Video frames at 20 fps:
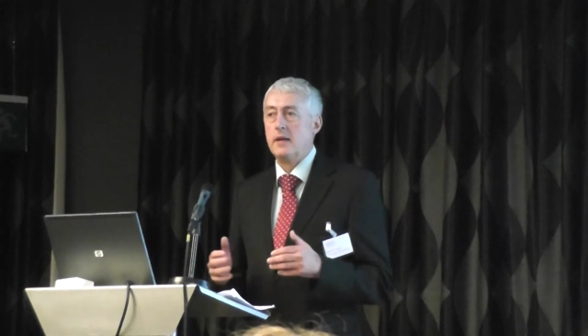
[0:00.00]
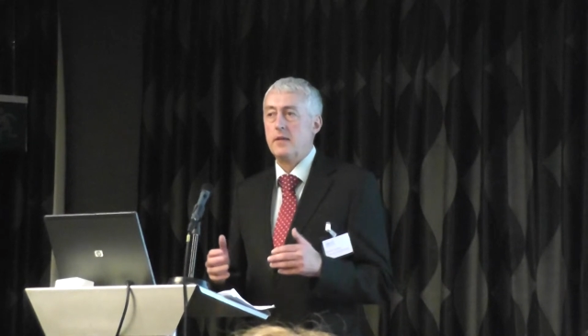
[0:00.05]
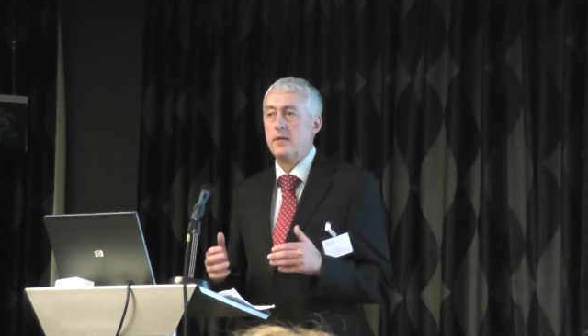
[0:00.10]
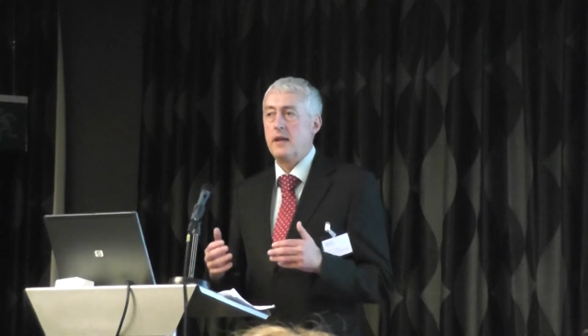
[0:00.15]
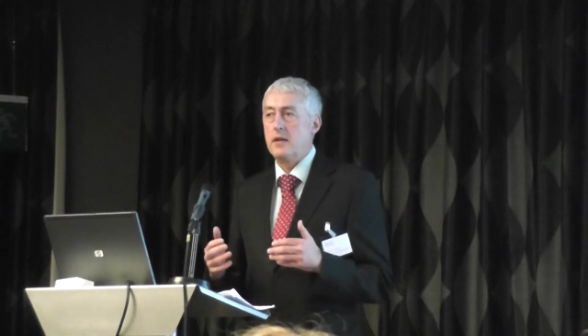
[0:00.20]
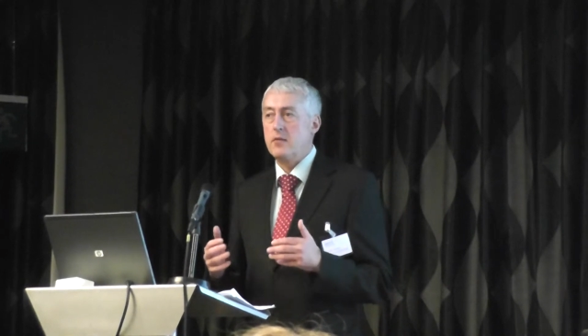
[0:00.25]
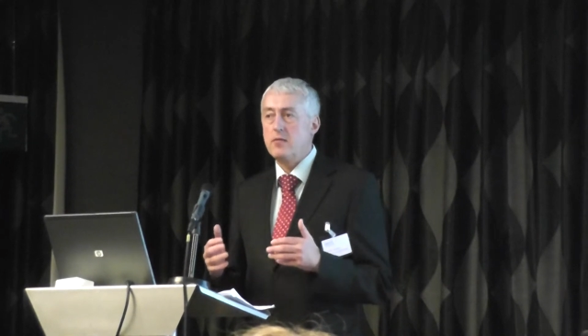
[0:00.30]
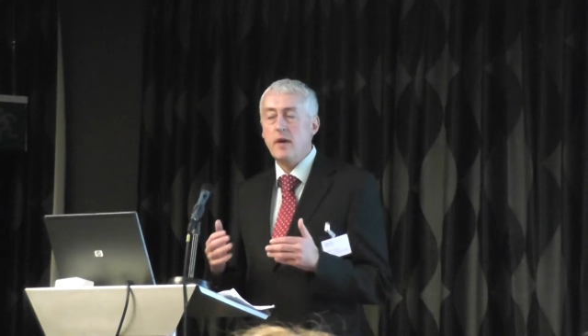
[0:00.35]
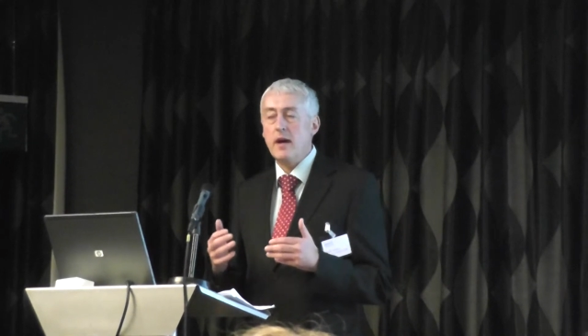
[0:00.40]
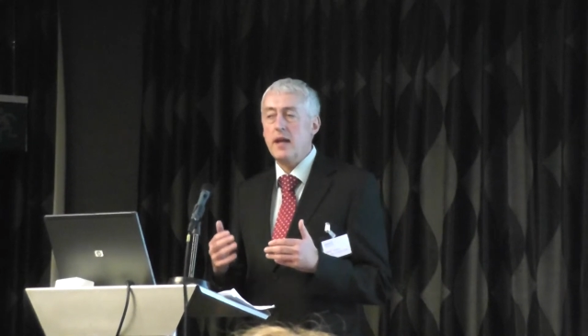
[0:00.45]

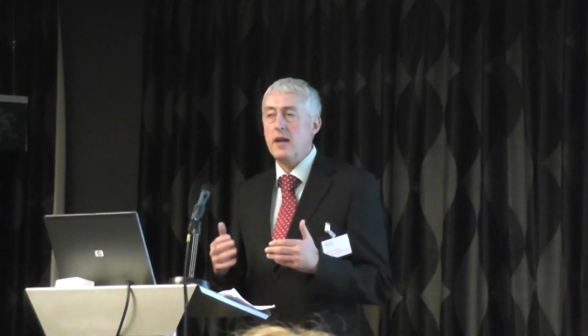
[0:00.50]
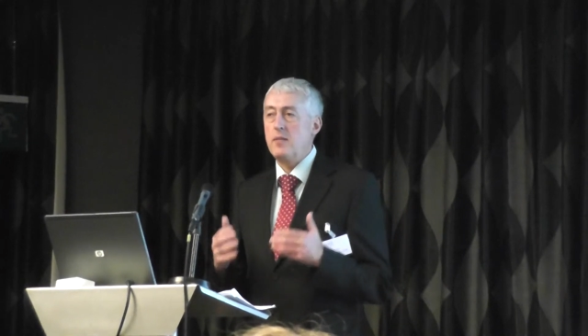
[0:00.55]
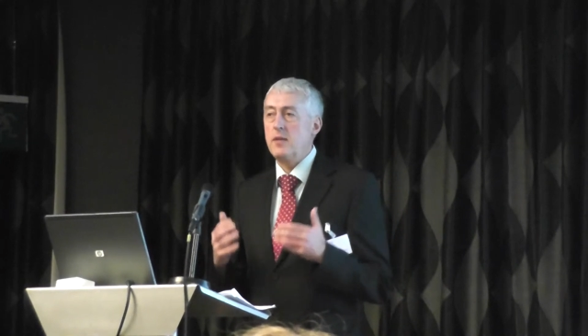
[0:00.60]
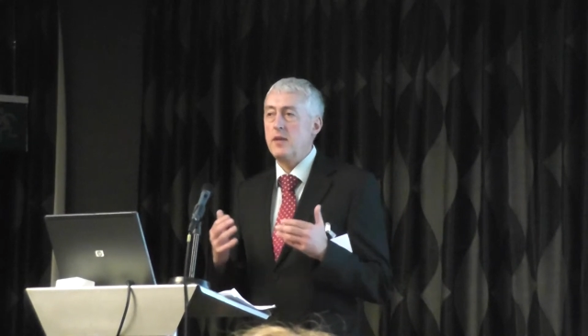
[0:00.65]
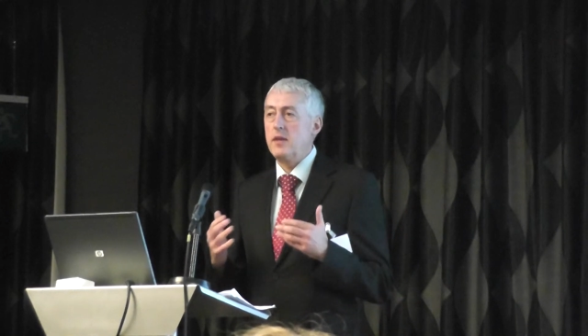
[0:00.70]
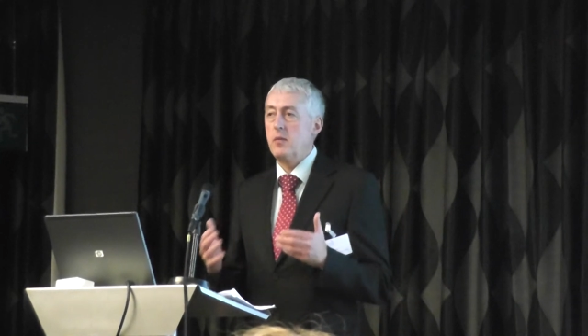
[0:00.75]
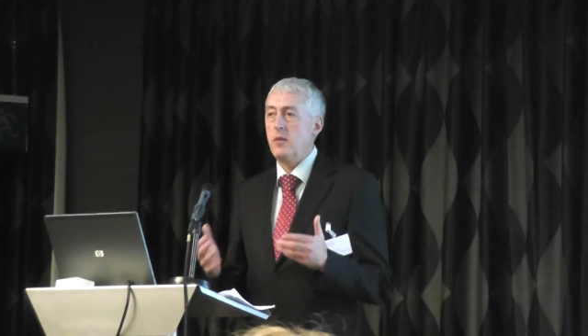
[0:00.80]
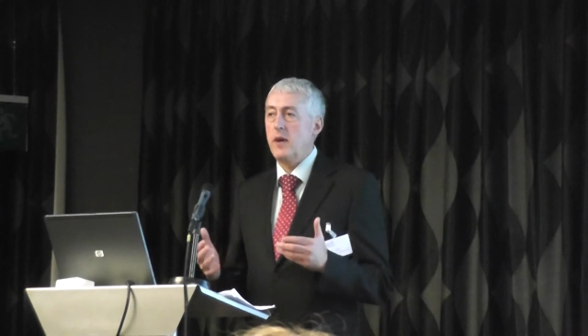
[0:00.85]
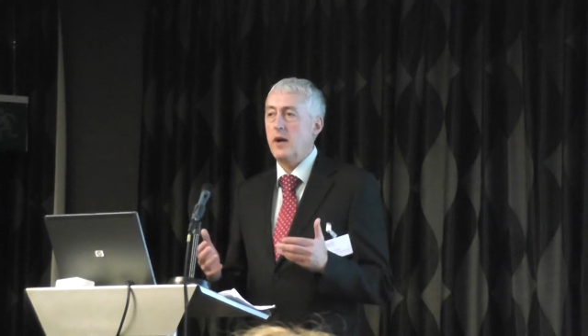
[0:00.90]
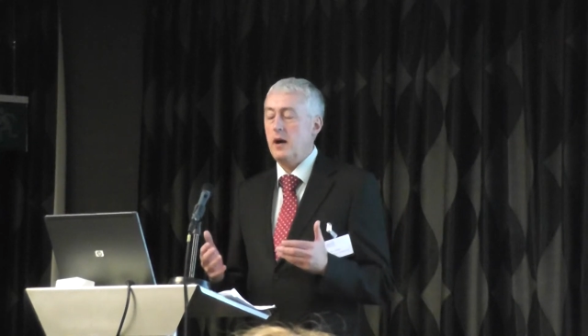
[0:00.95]
the
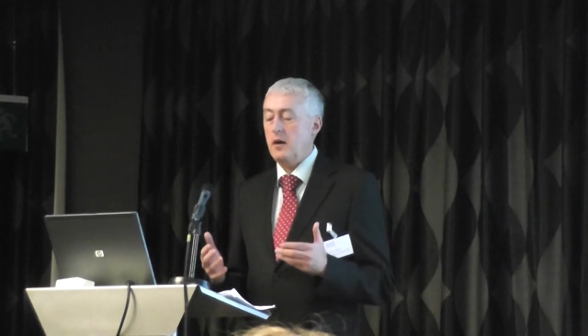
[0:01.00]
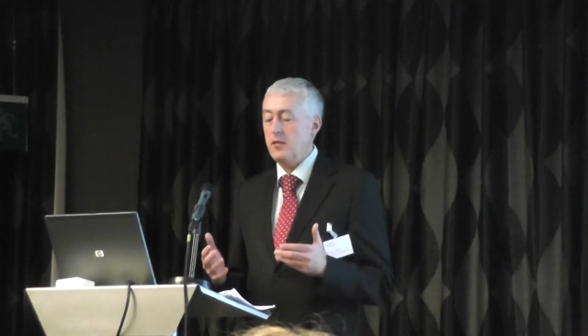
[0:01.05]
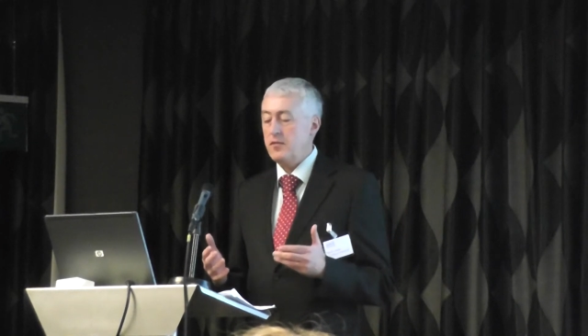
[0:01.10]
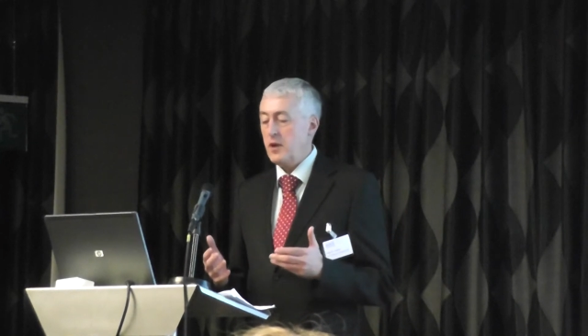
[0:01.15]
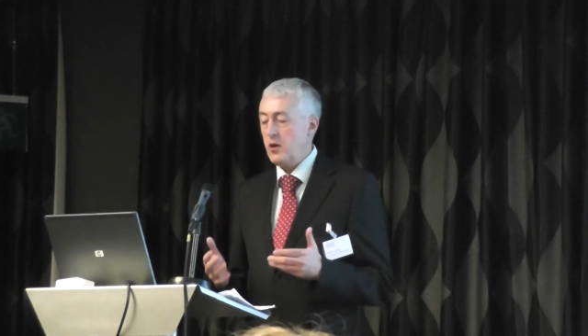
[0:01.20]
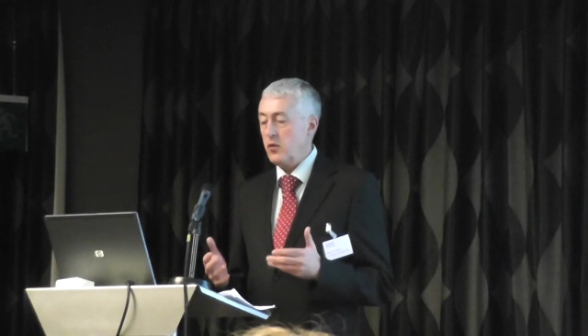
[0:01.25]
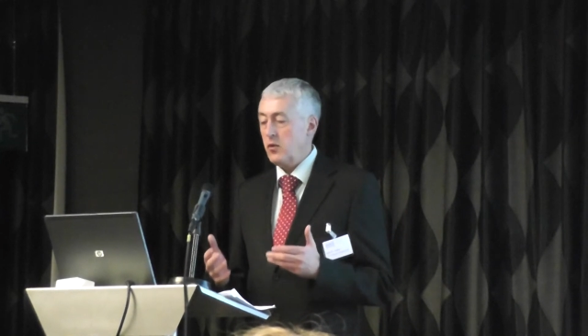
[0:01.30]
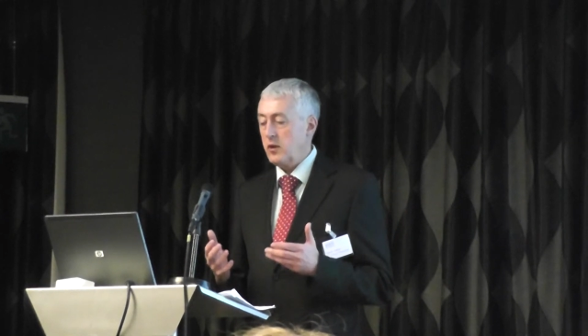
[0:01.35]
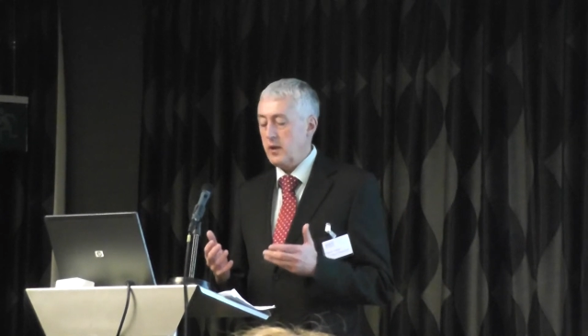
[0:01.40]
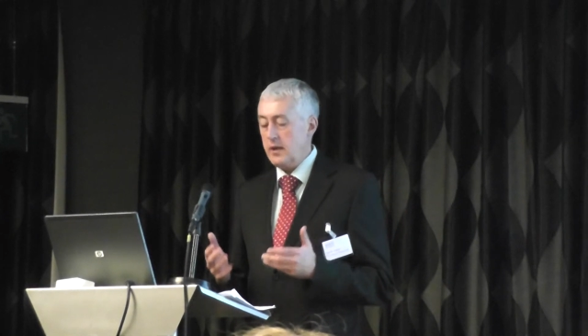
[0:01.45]
environment that we have
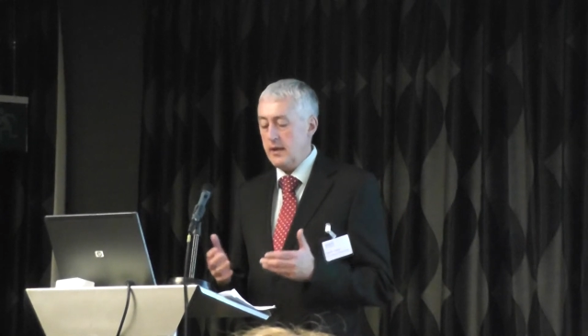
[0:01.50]
now